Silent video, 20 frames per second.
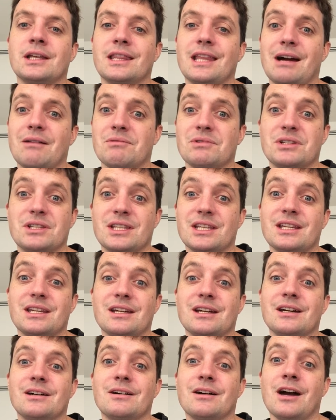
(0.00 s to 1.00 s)
That was
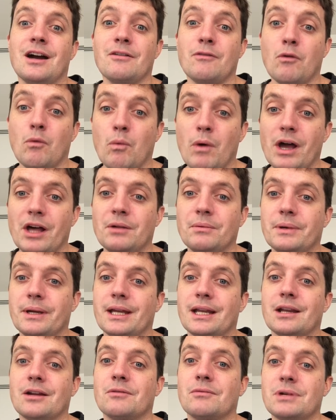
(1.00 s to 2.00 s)
the
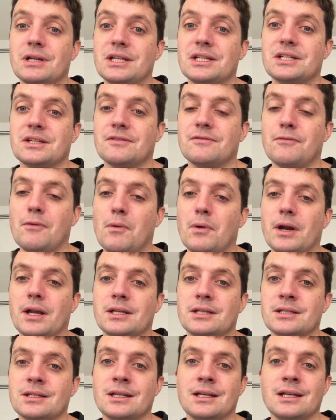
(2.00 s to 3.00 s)
overwhelming reason for
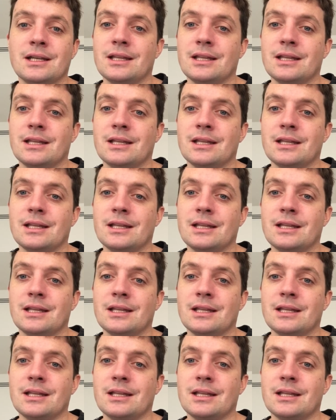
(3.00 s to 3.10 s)
it.